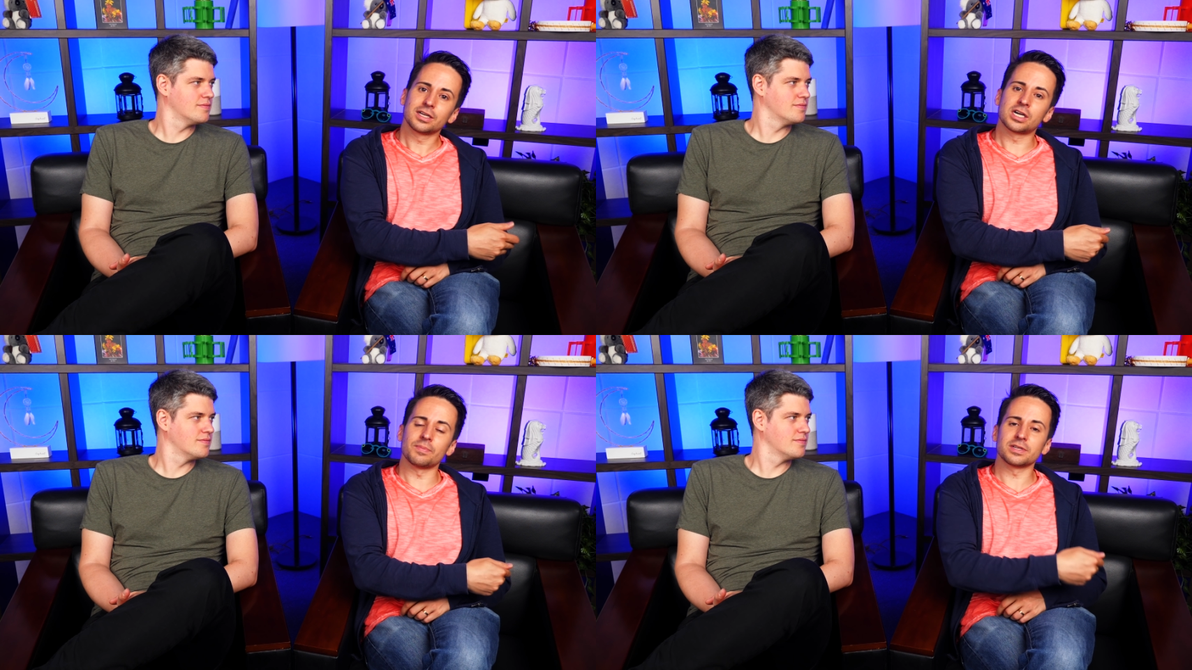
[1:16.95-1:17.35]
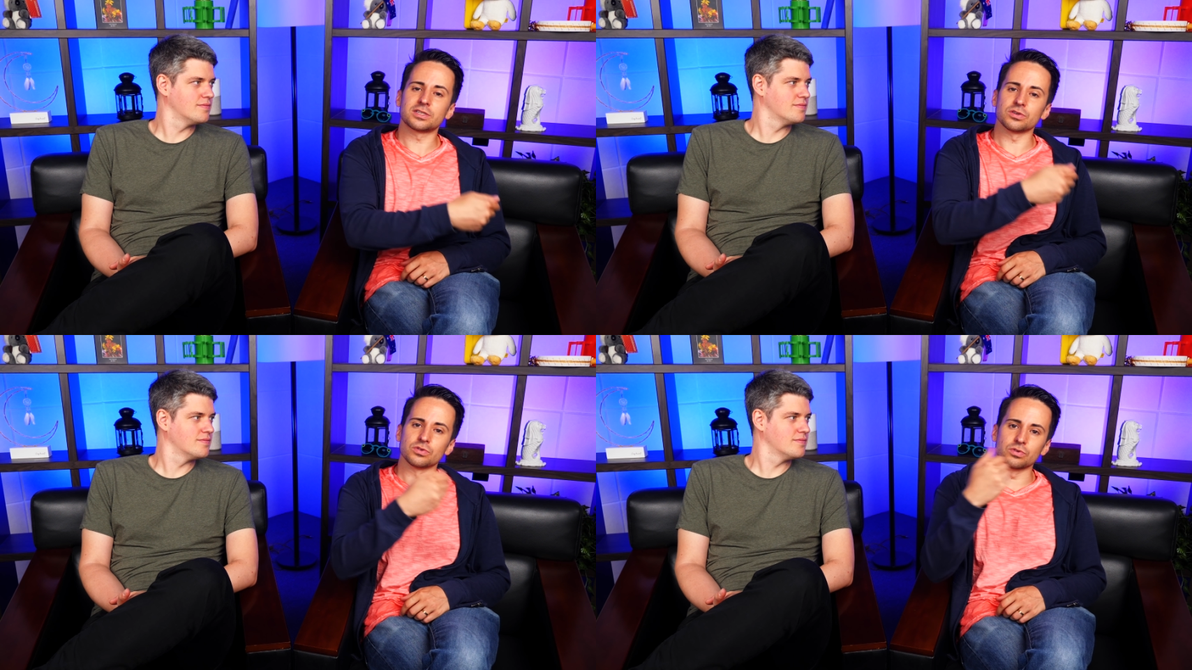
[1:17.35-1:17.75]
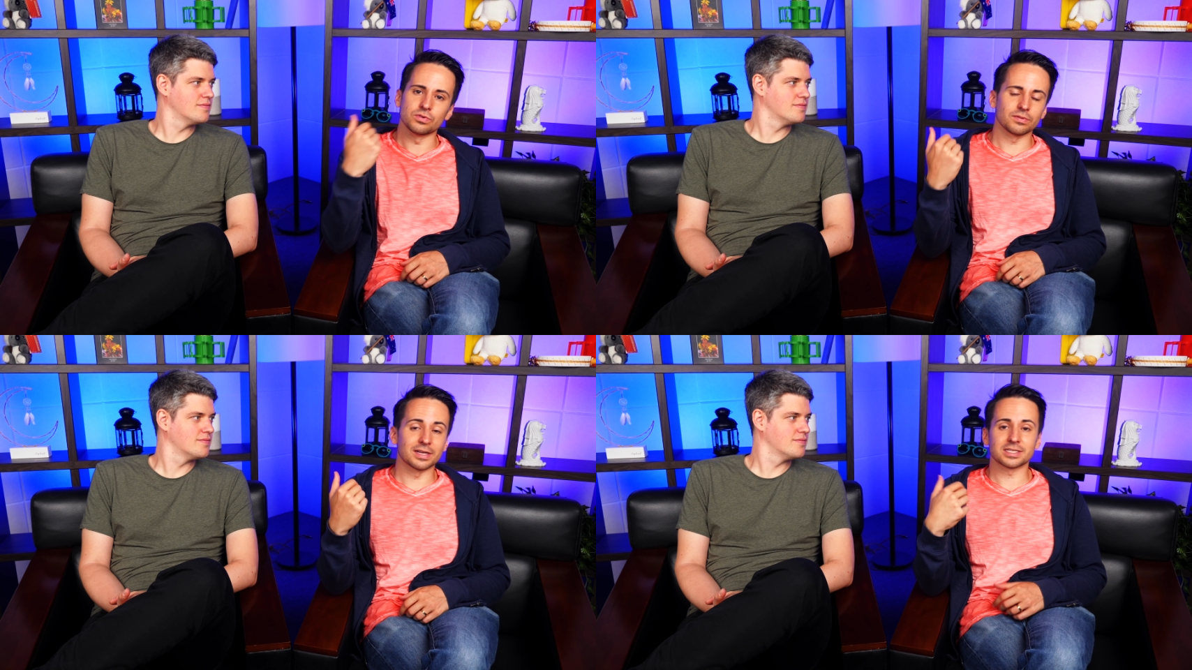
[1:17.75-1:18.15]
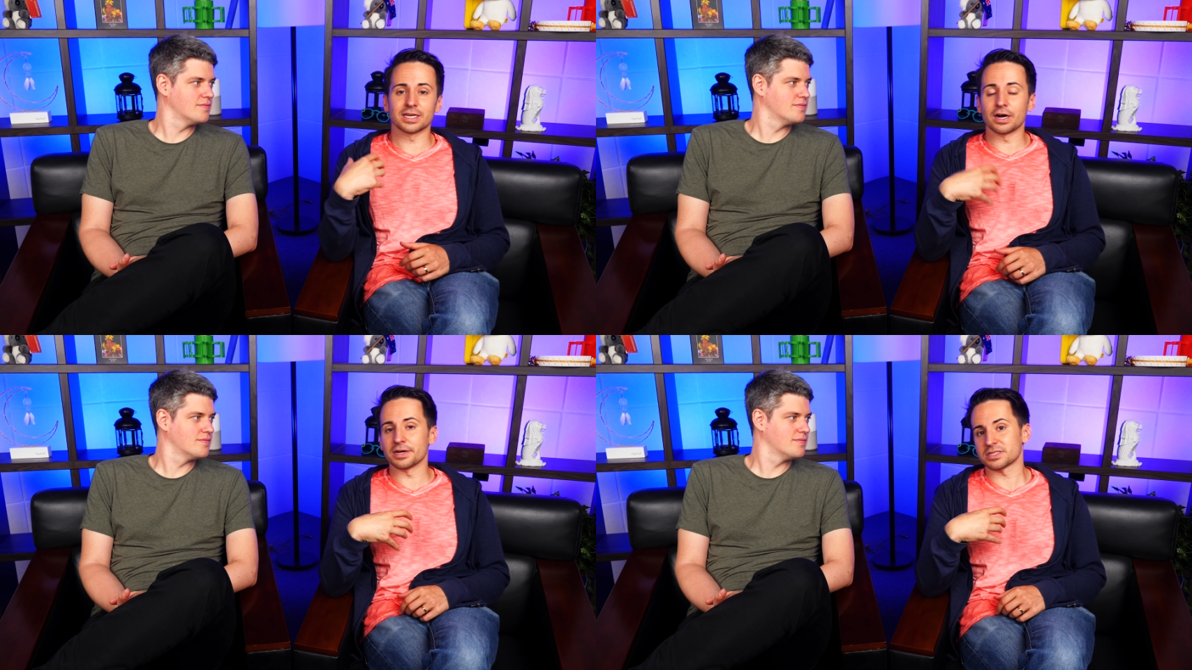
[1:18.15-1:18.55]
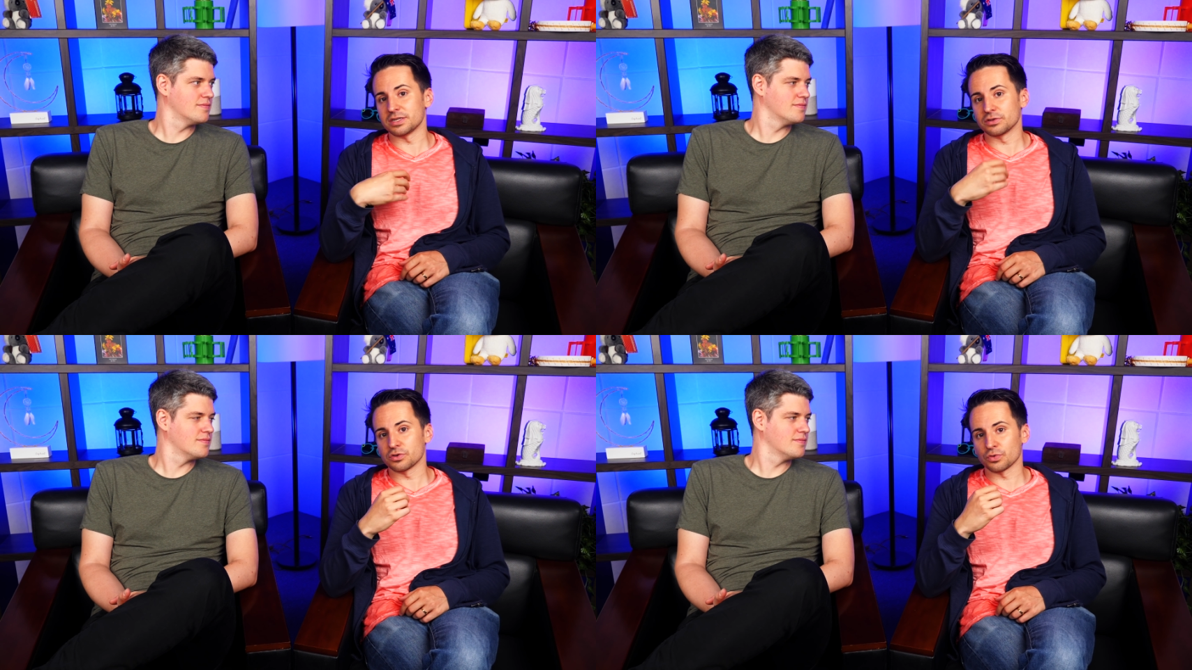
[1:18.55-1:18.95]
Speaker 1: coming to, let's say, us
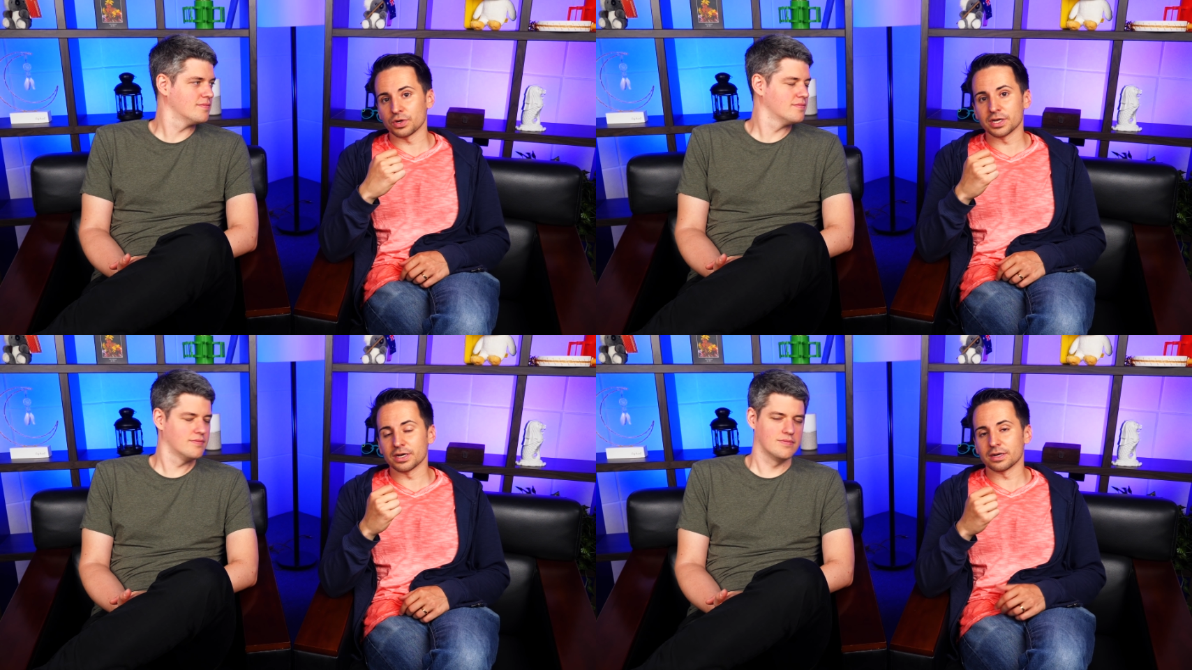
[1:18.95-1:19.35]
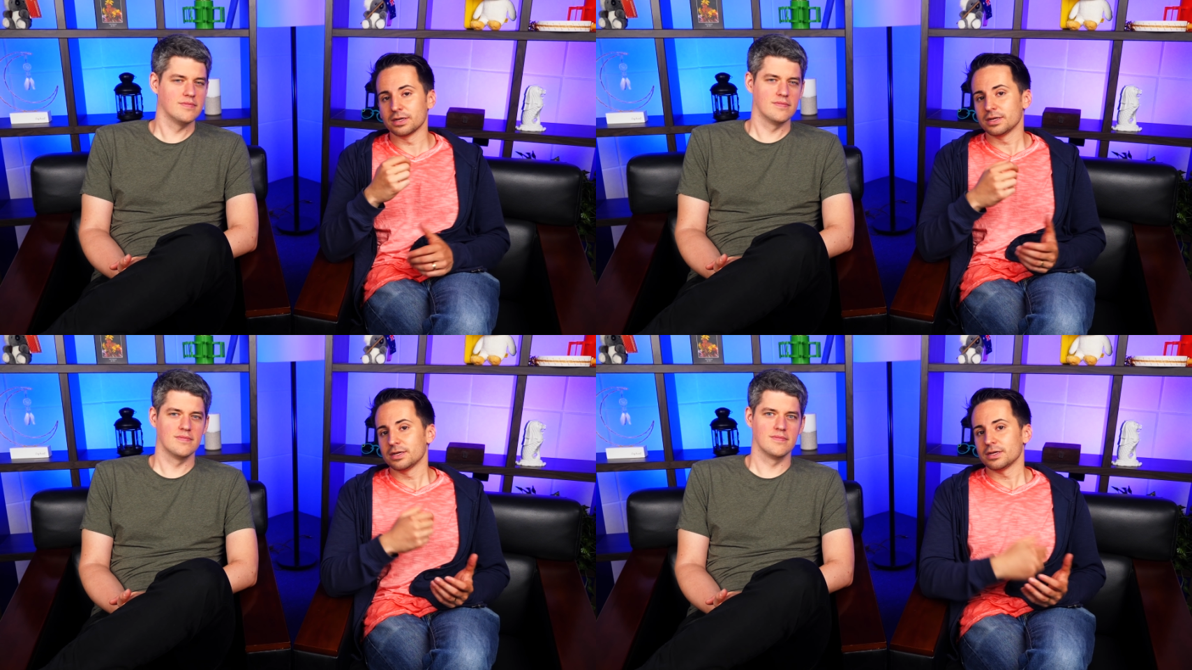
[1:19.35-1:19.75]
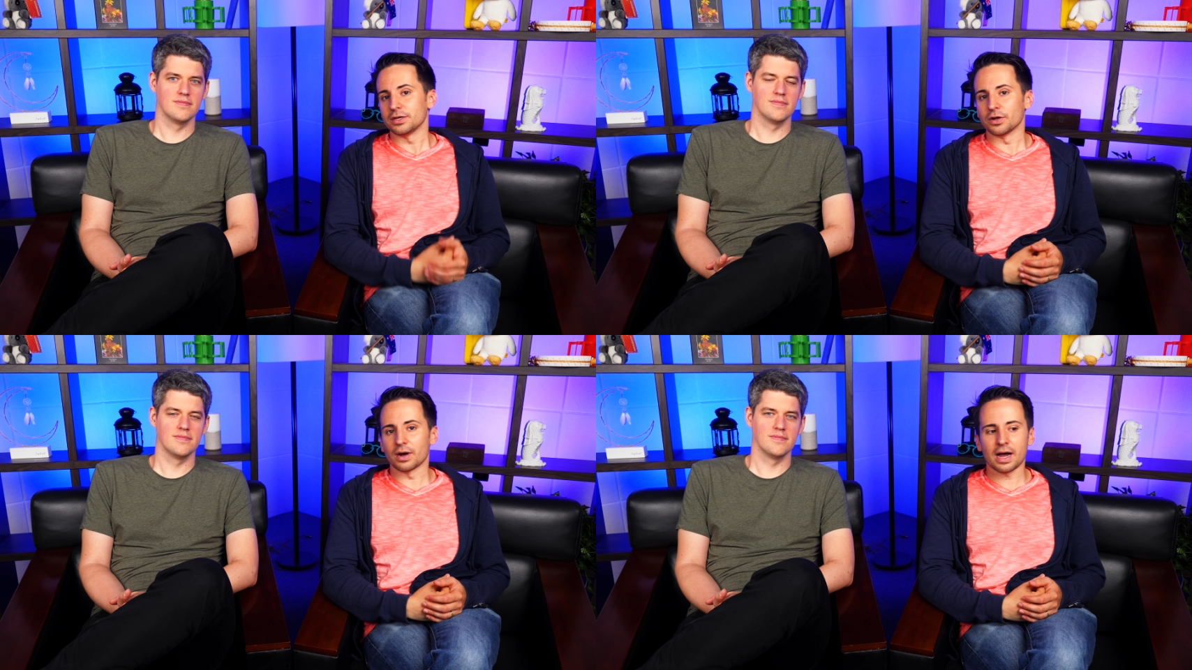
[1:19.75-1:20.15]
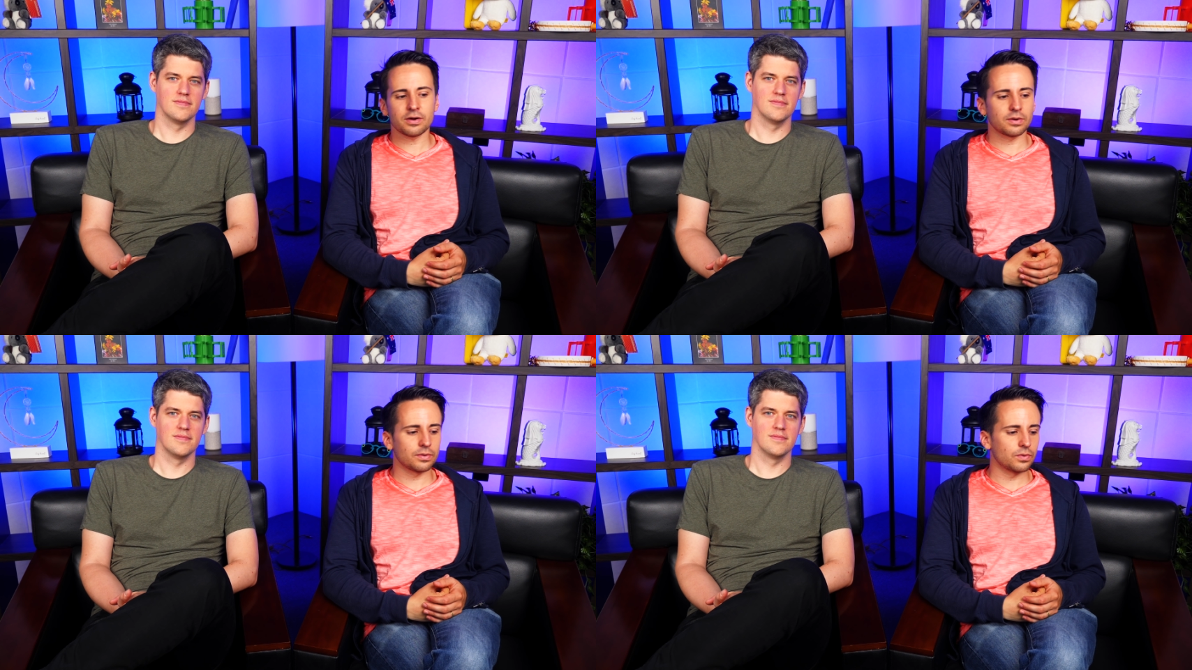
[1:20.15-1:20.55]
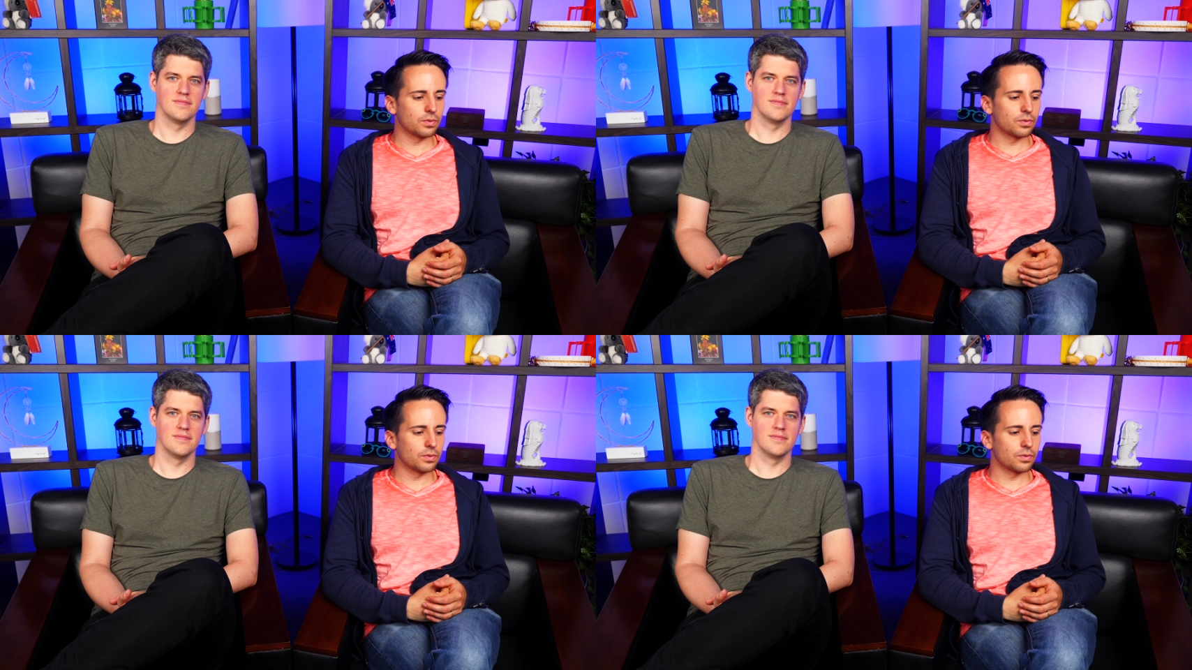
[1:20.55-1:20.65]
in Korea, you know, how